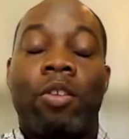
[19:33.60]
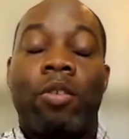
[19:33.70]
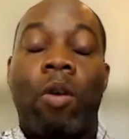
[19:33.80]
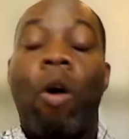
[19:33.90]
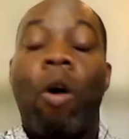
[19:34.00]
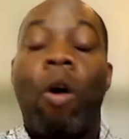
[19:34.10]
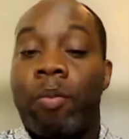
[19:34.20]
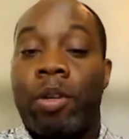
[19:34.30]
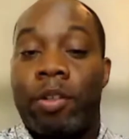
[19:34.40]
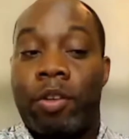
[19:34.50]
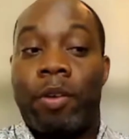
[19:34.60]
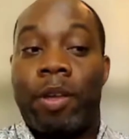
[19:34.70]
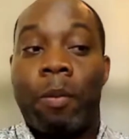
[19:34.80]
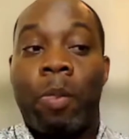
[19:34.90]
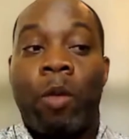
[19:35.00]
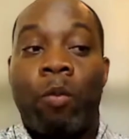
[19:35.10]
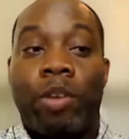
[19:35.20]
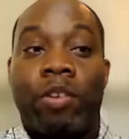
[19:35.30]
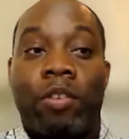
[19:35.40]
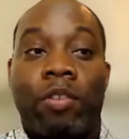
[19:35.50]
horrible at doing,
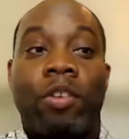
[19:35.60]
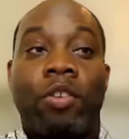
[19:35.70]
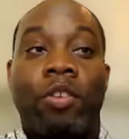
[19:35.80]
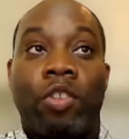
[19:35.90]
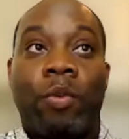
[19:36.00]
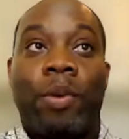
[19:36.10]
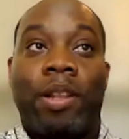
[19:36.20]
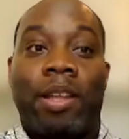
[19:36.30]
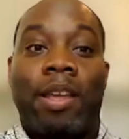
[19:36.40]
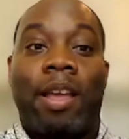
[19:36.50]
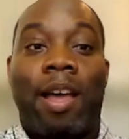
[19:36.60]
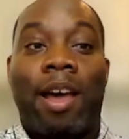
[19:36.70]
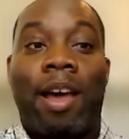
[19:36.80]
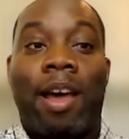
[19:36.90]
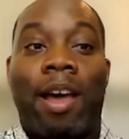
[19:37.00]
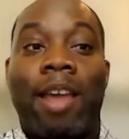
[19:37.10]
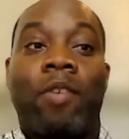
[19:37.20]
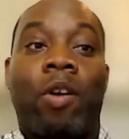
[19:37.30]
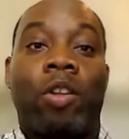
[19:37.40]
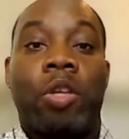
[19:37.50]
which is doing the high
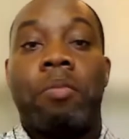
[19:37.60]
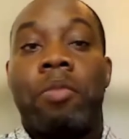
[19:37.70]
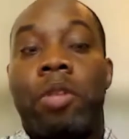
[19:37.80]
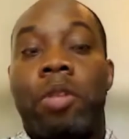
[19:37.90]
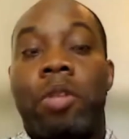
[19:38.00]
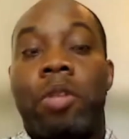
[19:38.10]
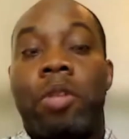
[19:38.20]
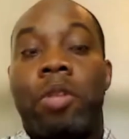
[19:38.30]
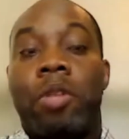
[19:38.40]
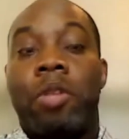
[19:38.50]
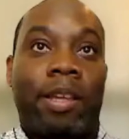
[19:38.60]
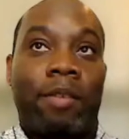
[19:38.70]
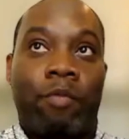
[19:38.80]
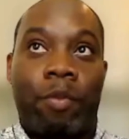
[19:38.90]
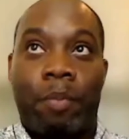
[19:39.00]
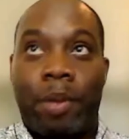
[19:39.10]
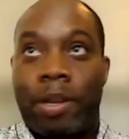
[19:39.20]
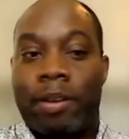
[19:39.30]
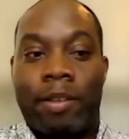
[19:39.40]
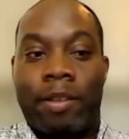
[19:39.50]
volume, low complexity,
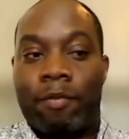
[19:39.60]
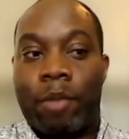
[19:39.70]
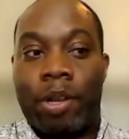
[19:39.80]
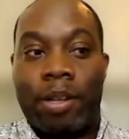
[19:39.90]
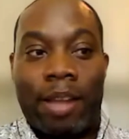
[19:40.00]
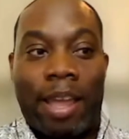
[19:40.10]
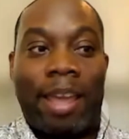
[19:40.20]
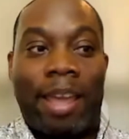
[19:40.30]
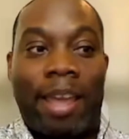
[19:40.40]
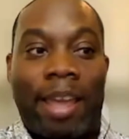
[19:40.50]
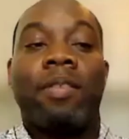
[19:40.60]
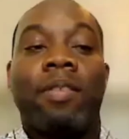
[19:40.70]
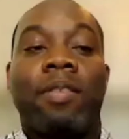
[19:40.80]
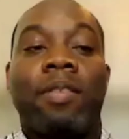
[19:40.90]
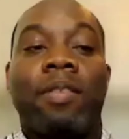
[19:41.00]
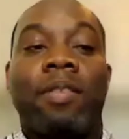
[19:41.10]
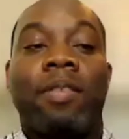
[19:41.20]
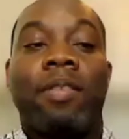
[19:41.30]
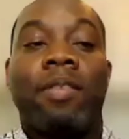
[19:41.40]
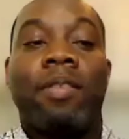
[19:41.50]
repetitive, mundane
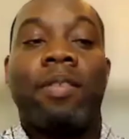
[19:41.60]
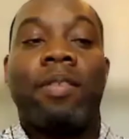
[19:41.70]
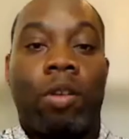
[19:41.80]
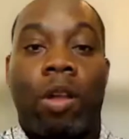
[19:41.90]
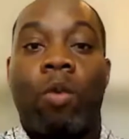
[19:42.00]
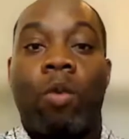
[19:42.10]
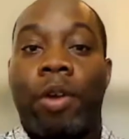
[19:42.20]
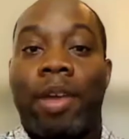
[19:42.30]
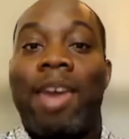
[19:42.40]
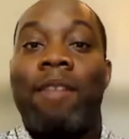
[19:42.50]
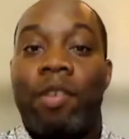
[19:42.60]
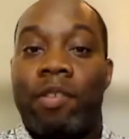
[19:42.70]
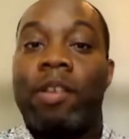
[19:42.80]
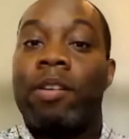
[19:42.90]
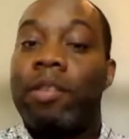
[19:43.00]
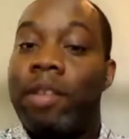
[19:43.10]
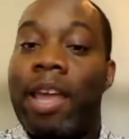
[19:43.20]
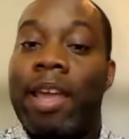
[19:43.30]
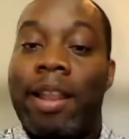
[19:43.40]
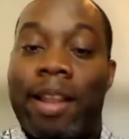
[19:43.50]
things on clockwork every single
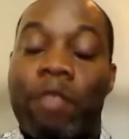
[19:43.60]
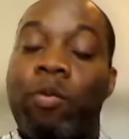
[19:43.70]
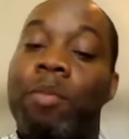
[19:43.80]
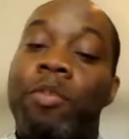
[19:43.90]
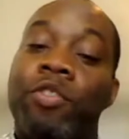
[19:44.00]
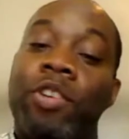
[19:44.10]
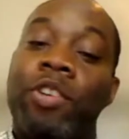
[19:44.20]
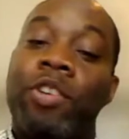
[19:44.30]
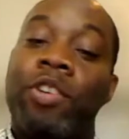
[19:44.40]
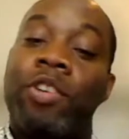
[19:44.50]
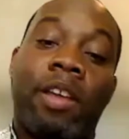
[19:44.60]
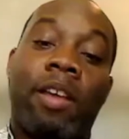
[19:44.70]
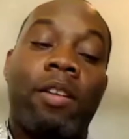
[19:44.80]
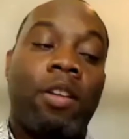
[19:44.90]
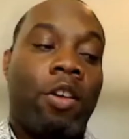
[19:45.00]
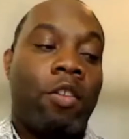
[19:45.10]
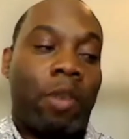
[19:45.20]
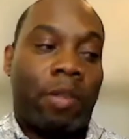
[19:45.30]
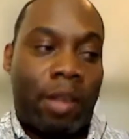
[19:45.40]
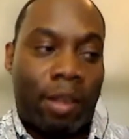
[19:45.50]
day. And that's where machines excel. So
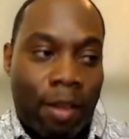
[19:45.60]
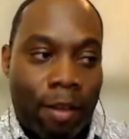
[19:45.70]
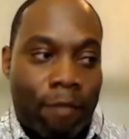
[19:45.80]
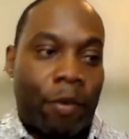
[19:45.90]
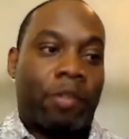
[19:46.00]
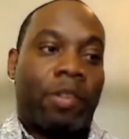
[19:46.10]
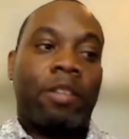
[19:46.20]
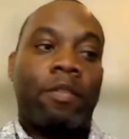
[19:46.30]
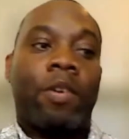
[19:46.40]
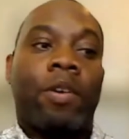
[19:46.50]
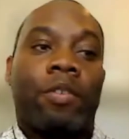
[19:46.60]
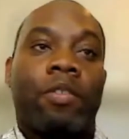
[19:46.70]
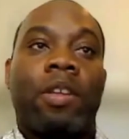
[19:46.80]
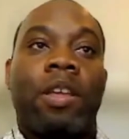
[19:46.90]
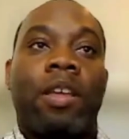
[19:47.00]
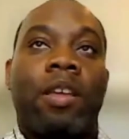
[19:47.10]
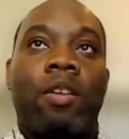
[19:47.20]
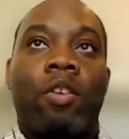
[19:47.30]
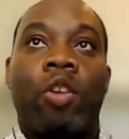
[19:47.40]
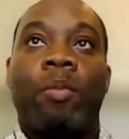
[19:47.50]
I think first things first,
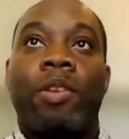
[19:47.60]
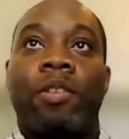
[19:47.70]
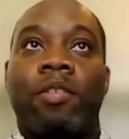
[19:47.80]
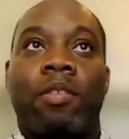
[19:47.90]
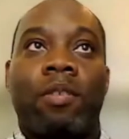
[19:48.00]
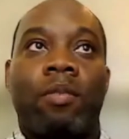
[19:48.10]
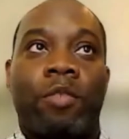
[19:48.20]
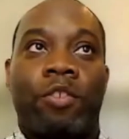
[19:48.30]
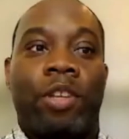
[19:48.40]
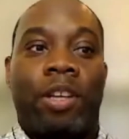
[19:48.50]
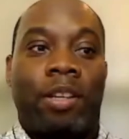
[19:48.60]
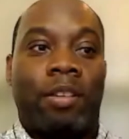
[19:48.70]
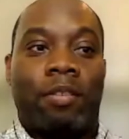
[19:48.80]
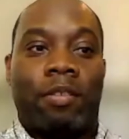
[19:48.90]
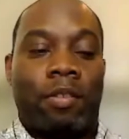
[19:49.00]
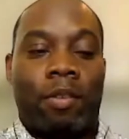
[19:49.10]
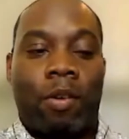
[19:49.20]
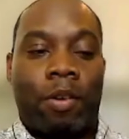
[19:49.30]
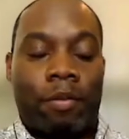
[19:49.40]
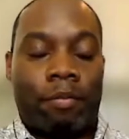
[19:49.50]
humans, machines,
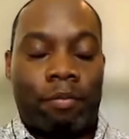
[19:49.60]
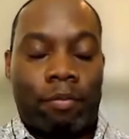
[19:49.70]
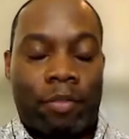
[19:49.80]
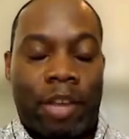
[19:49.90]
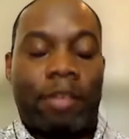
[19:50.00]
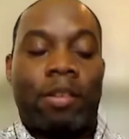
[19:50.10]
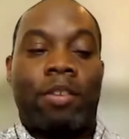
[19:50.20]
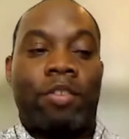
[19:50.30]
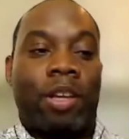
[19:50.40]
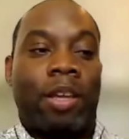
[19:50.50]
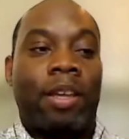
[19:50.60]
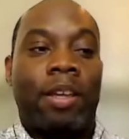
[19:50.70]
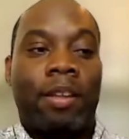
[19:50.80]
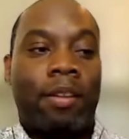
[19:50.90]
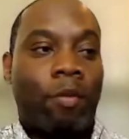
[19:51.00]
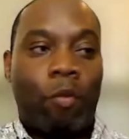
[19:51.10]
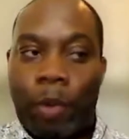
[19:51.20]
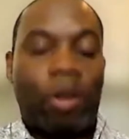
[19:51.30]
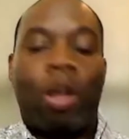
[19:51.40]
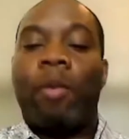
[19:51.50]
or technology
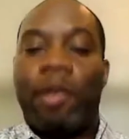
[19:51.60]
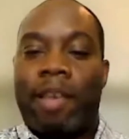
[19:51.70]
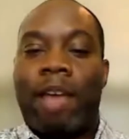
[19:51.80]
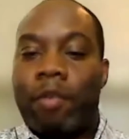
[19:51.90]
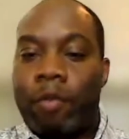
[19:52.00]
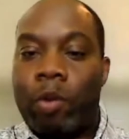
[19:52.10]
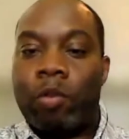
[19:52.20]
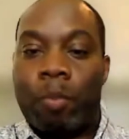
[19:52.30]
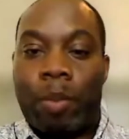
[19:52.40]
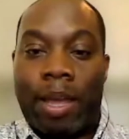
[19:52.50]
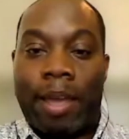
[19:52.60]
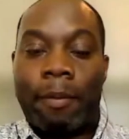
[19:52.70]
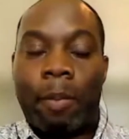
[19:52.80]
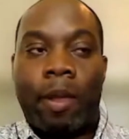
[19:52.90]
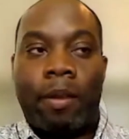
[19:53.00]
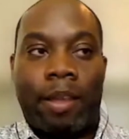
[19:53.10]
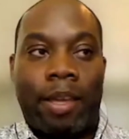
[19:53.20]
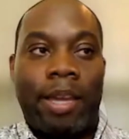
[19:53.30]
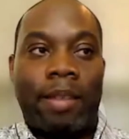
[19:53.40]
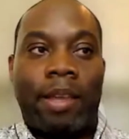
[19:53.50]
will always have a role to play. The
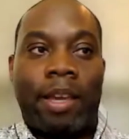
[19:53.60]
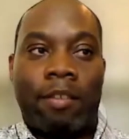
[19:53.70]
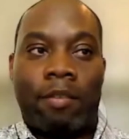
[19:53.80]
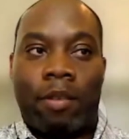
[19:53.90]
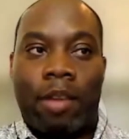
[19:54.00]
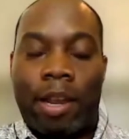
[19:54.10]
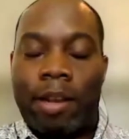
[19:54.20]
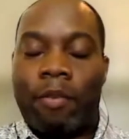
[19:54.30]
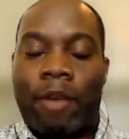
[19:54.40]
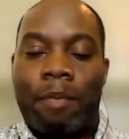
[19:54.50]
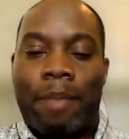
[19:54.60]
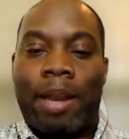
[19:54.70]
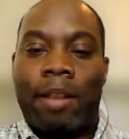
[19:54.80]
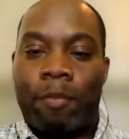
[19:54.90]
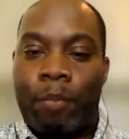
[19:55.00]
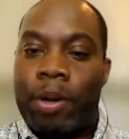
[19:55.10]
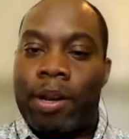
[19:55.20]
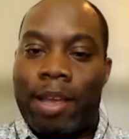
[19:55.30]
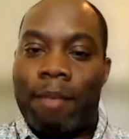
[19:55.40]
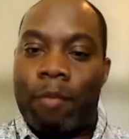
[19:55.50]
key thing is getting the right balance,
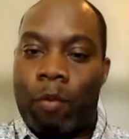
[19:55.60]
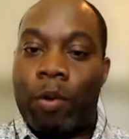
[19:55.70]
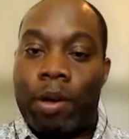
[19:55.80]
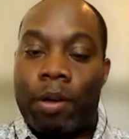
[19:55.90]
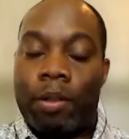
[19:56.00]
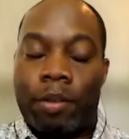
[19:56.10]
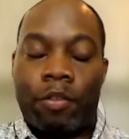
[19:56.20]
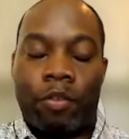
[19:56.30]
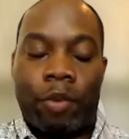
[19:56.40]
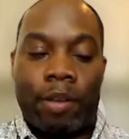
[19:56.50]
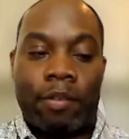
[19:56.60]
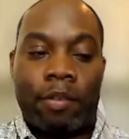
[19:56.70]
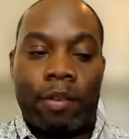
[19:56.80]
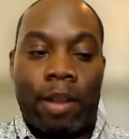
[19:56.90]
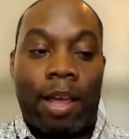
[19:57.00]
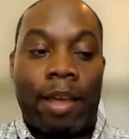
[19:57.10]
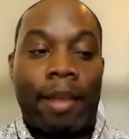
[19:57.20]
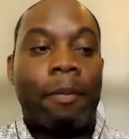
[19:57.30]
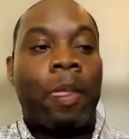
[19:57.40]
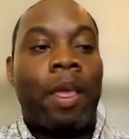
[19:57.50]
putting them where their strengths
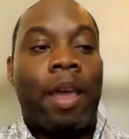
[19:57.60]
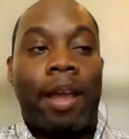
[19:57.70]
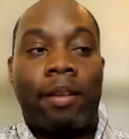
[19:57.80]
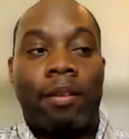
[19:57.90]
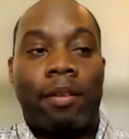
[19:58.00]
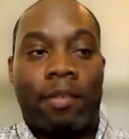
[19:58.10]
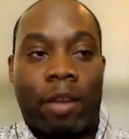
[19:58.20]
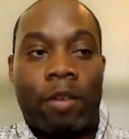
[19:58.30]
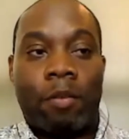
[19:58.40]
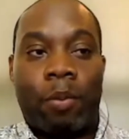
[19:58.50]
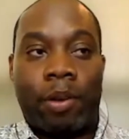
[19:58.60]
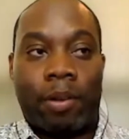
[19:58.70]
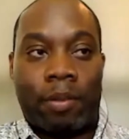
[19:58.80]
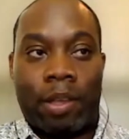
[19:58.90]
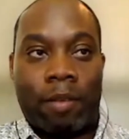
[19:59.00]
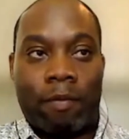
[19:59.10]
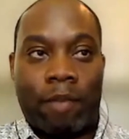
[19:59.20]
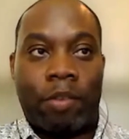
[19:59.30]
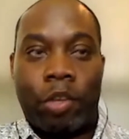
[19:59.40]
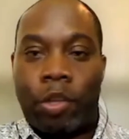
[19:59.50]
lie. And the second point, I think,
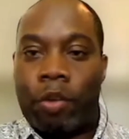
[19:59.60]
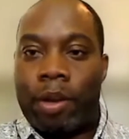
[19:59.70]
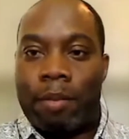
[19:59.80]
Victor, you already